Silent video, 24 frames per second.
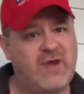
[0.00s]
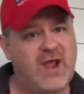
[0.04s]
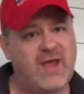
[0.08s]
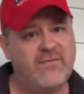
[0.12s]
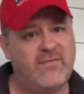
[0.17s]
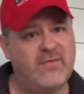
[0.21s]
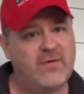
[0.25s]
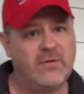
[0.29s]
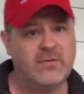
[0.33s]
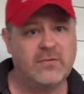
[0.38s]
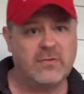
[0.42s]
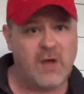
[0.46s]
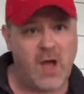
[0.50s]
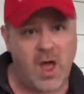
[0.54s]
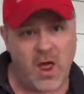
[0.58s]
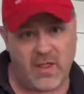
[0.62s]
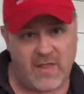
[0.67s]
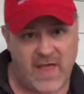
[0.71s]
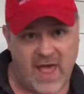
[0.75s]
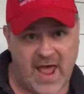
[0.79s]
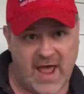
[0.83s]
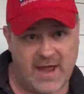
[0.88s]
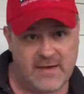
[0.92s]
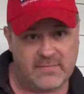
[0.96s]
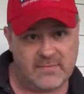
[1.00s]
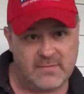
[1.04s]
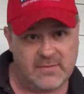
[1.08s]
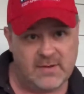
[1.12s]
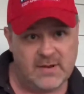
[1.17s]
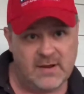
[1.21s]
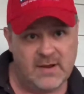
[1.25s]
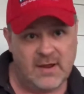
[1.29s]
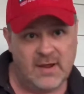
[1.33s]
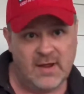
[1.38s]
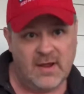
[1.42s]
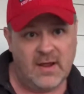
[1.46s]
traffickers, they're all that.
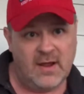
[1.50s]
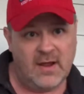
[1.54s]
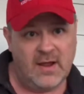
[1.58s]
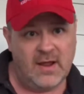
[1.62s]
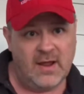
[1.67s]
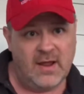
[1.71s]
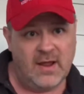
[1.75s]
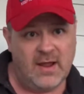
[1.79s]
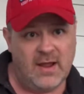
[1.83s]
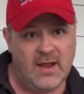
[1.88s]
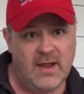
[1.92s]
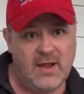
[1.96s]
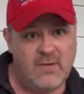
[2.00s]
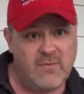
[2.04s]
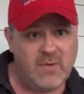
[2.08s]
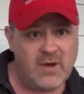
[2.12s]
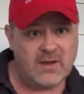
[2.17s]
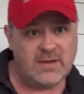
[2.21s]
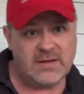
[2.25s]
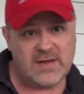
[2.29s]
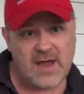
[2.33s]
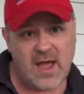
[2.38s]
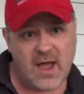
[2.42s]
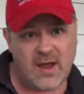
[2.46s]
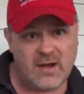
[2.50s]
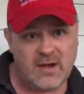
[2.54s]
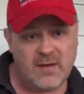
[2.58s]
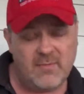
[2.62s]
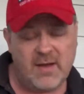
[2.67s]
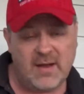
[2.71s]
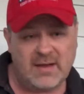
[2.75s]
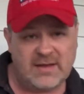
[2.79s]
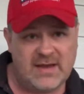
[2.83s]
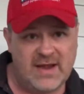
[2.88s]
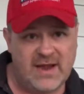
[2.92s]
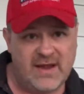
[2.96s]
He wasn't talking
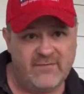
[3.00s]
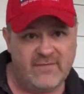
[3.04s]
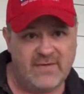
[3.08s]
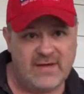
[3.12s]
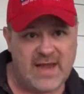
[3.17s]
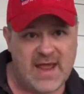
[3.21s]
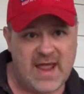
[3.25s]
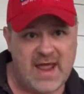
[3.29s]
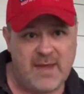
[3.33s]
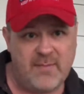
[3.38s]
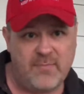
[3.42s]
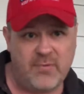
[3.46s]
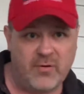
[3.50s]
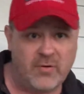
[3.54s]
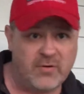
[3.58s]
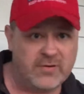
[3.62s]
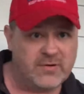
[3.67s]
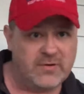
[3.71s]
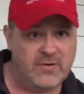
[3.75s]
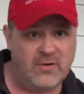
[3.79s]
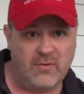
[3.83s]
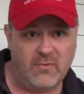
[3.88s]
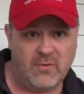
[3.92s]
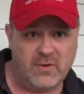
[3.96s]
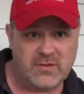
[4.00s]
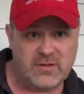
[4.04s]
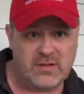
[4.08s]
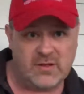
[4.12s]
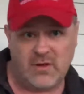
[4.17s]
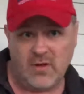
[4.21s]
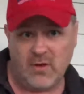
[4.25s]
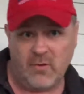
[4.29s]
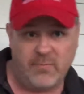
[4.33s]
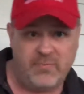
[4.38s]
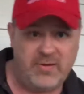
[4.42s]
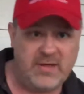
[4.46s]
about the everyday person who wants to
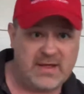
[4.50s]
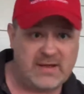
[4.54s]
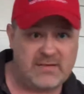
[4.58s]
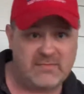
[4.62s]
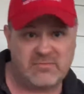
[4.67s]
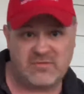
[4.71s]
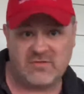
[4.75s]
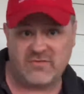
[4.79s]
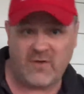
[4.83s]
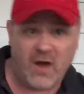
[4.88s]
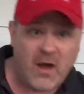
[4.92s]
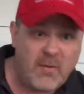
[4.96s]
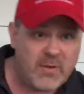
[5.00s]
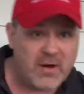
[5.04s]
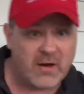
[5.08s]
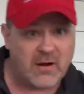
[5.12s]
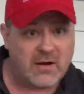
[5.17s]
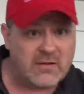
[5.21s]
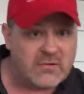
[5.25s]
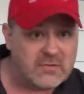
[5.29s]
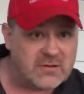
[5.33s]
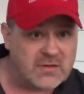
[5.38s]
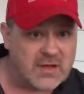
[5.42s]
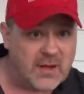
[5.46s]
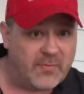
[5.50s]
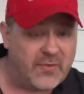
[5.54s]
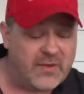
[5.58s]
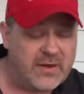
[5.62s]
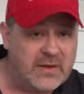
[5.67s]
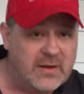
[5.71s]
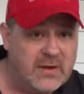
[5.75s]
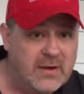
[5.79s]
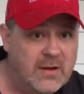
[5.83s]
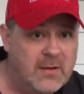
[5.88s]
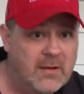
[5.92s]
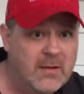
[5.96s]
go pick strawberries or
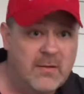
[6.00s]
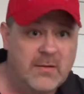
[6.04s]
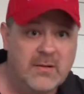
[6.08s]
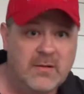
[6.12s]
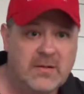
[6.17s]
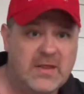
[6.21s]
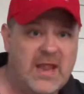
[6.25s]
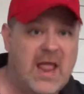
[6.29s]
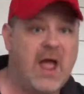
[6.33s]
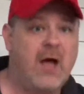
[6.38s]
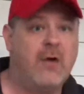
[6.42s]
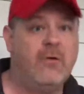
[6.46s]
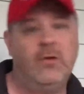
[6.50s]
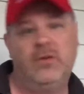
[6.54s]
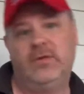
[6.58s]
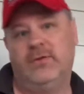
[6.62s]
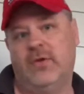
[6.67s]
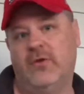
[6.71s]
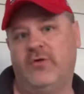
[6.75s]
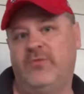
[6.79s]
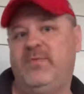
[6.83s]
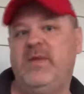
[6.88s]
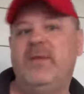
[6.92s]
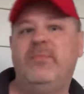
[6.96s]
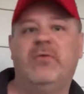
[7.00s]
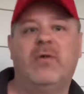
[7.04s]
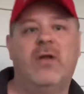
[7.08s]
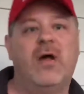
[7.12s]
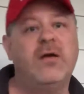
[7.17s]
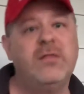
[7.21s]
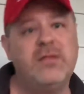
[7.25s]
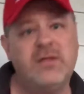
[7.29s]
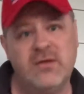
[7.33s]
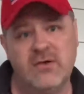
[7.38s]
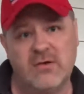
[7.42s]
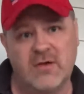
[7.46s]
something. Now, those people
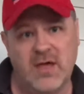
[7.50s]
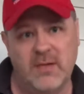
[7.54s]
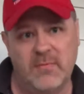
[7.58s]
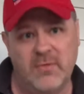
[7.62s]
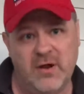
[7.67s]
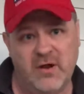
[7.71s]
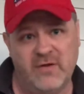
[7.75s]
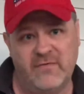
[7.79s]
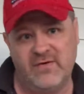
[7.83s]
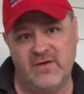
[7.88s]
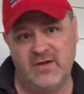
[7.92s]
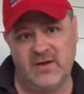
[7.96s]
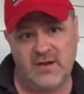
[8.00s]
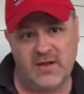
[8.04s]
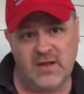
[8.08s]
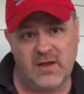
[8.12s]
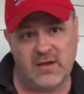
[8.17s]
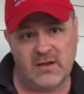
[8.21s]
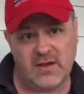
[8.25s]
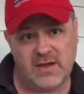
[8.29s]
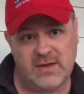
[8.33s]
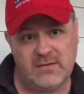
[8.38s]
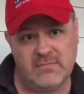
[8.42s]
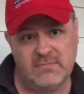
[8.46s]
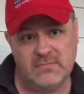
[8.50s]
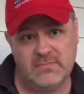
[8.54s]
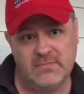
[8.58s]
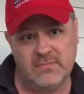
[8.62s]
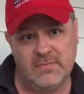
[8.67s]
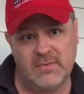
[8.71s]
are still coming over illegally